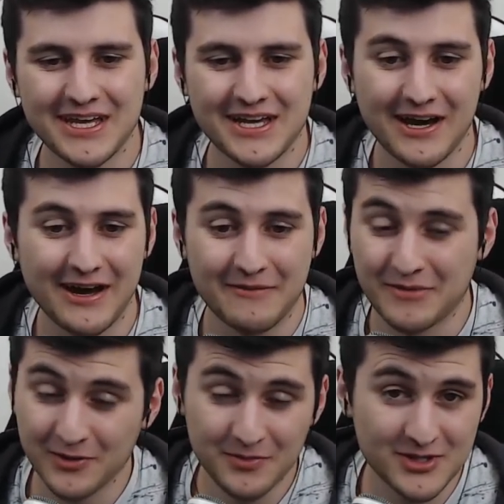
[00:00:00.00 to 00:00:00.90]
Um, I
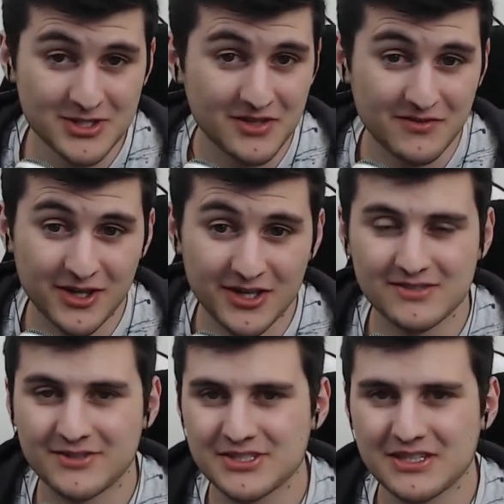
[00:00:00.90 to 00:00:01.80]
hope you enjoyed the vlogs. It
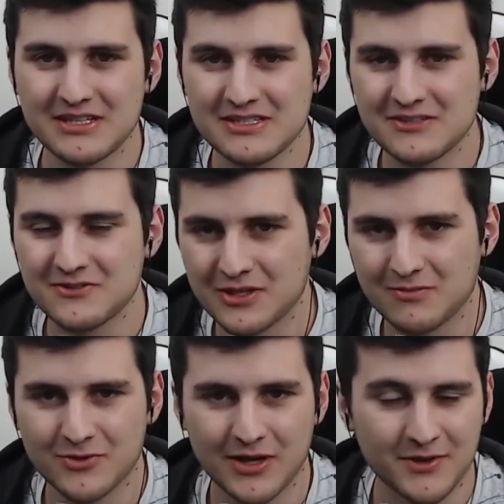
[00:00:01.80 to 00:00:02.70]
wasn't that easy to keep
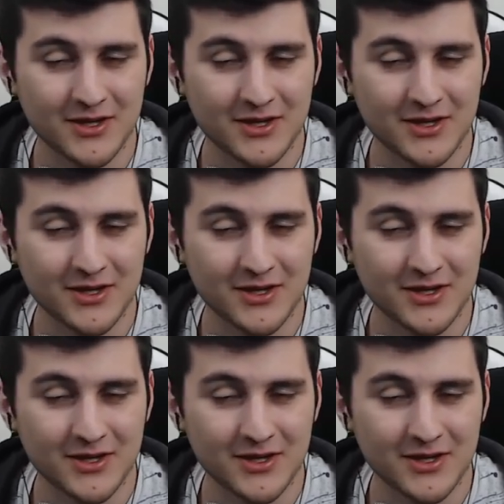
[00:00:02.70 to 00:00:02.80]
tra